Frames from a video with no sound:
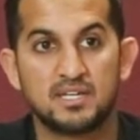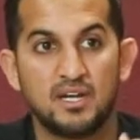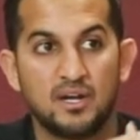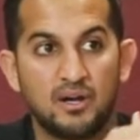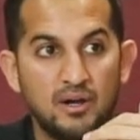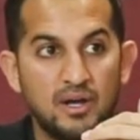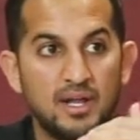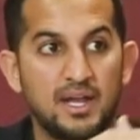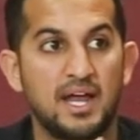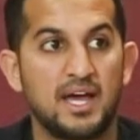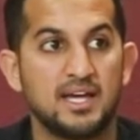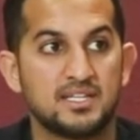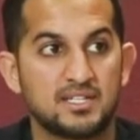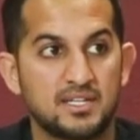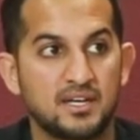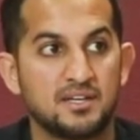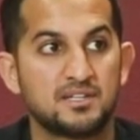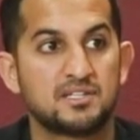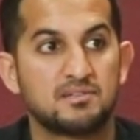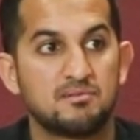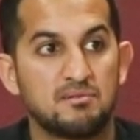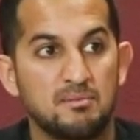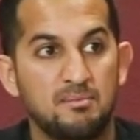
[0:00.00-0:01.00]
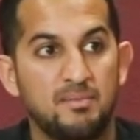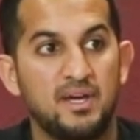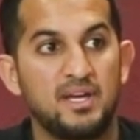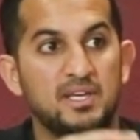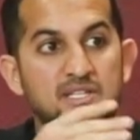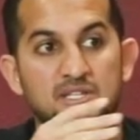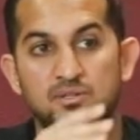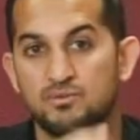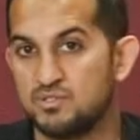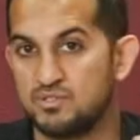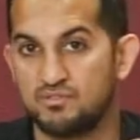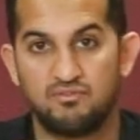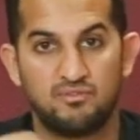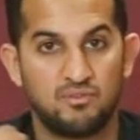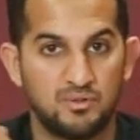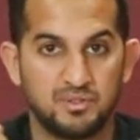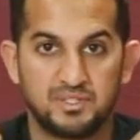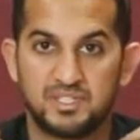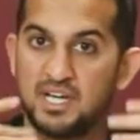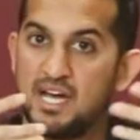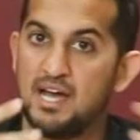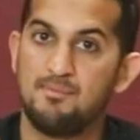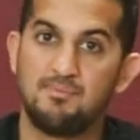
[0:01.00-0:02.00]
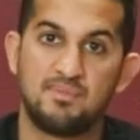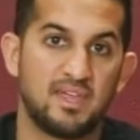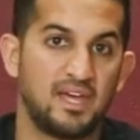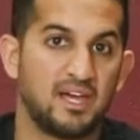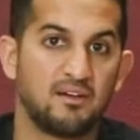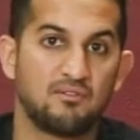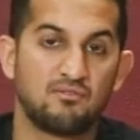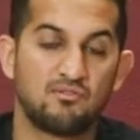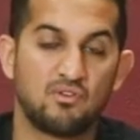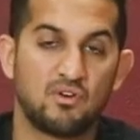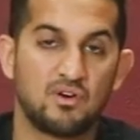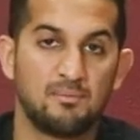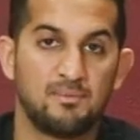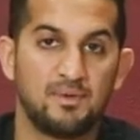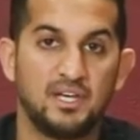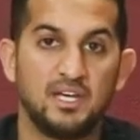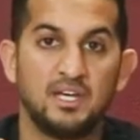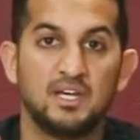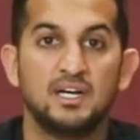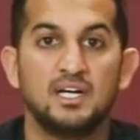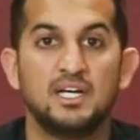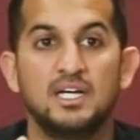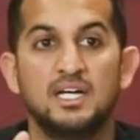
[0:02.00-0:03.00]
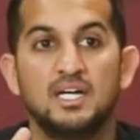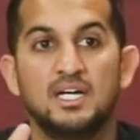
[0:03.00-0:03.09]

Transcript: you know, a nice customer base. It was a full-time thing for me.